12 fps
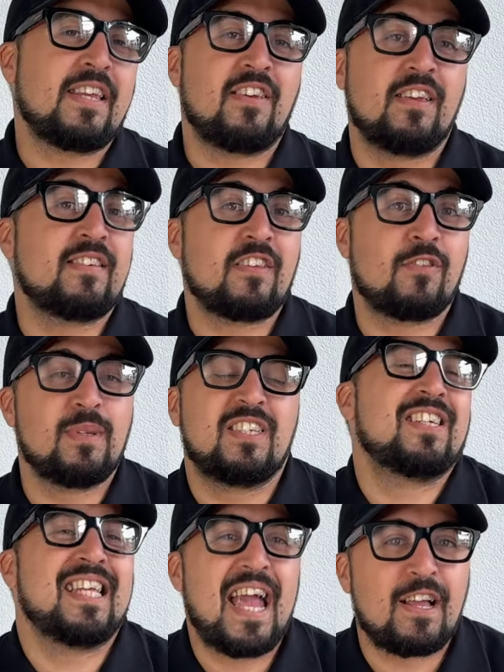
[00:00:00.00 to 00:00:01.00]
she said to me,
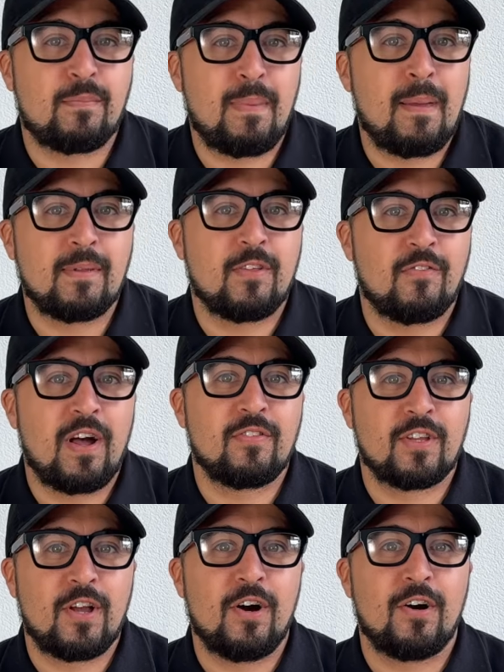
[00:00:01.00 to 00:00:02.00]
she didn't expect me to
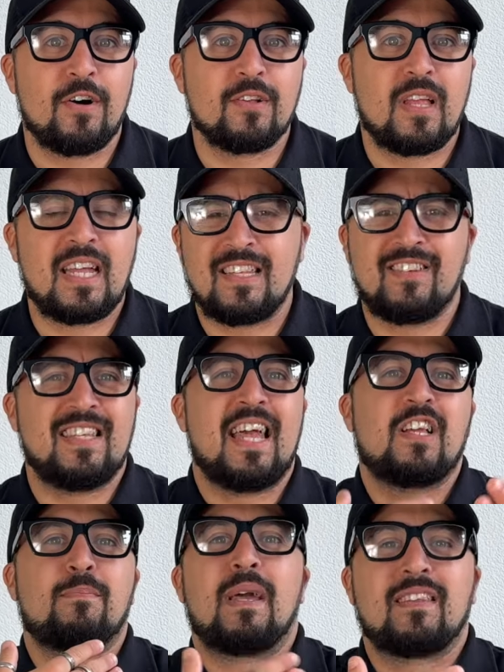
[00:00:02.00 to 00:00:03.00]
find the card and she
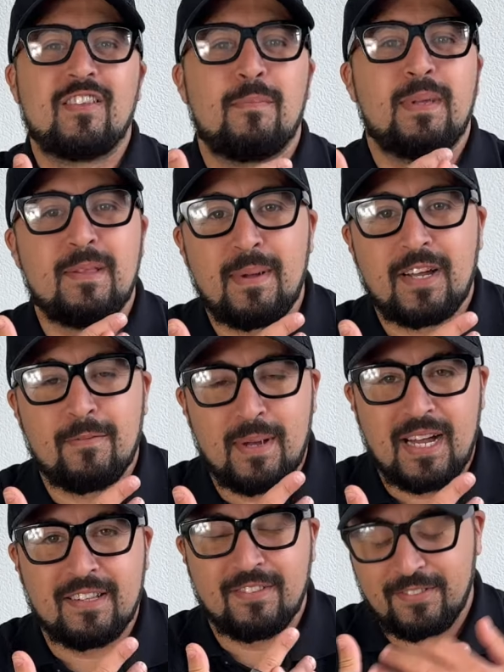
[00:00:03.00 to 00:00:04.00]
didn't expect it to be the back of
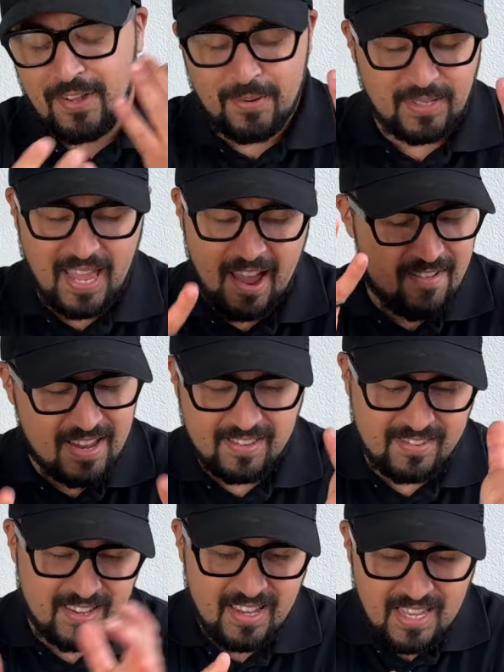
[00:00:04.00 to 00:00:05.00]
my hand. So yeah,
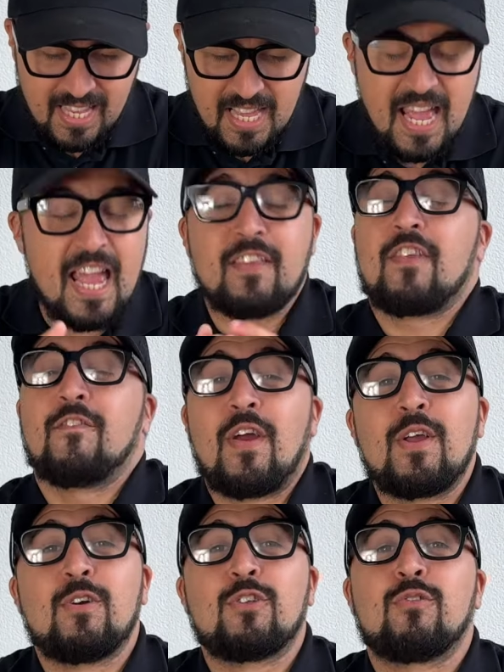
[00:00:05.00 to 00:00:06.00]
it's, it's a
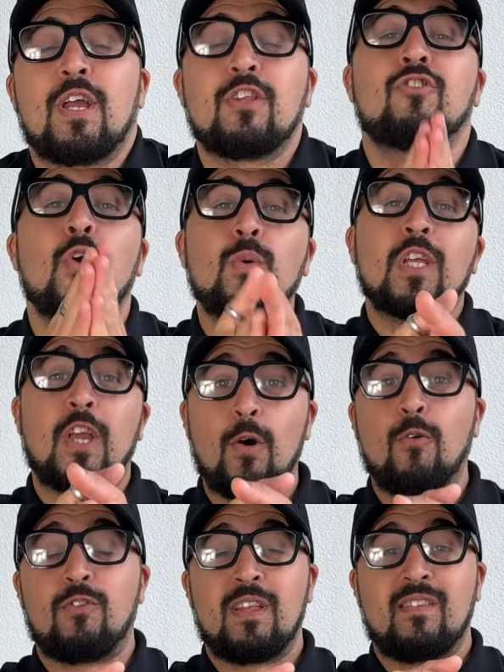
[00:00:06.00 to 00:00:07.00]
very good trick. Do the
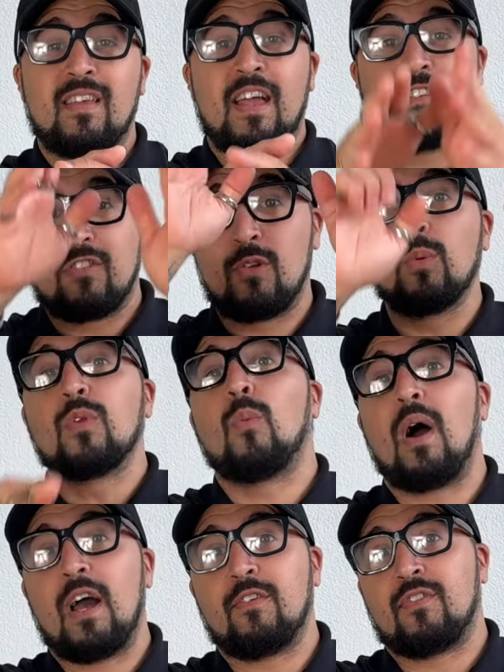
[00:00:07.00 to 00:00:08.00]
girlfriend test, do the
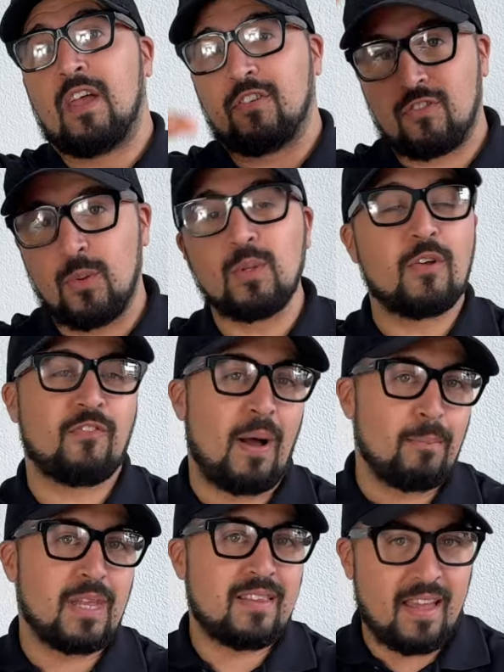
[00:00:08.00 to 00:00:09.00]
wife test, do the
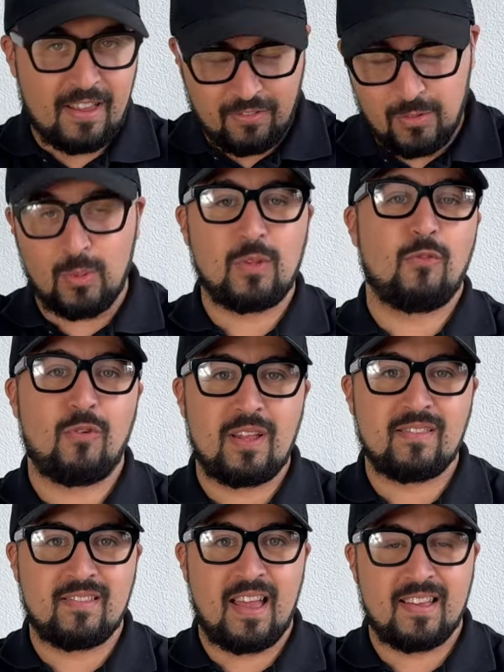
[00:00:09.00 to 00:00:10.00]
family test, do the
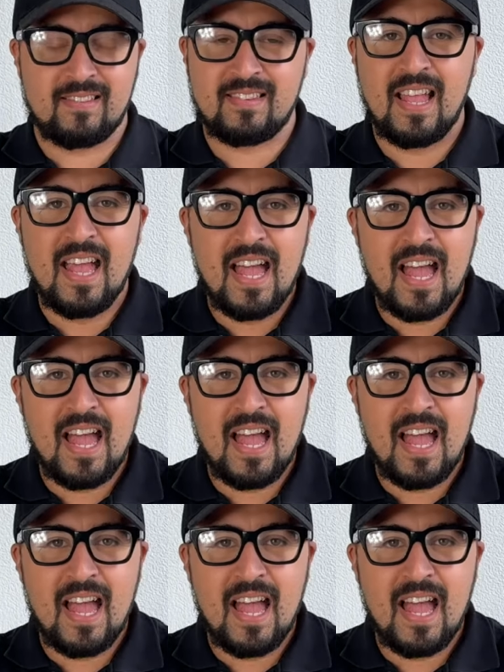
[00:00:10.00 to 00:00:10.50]
friend test.